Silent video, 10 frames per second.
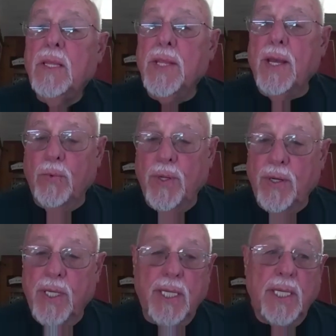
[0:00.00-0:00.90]
that we are
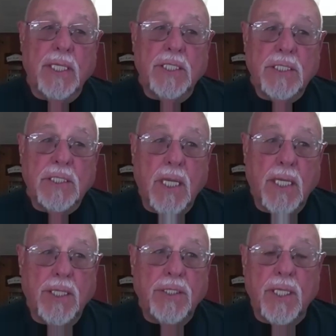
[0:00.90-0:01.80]
getting
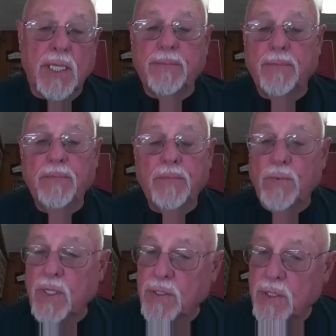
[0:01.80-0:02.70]
astonishing
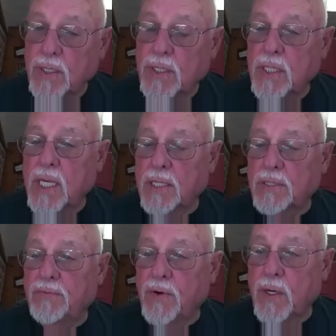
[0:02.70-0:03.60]
results as
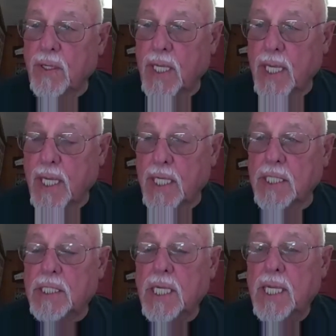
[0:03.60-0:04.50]
far
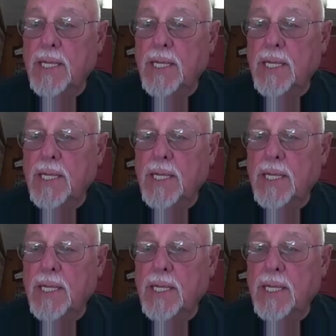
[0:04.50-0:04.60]
as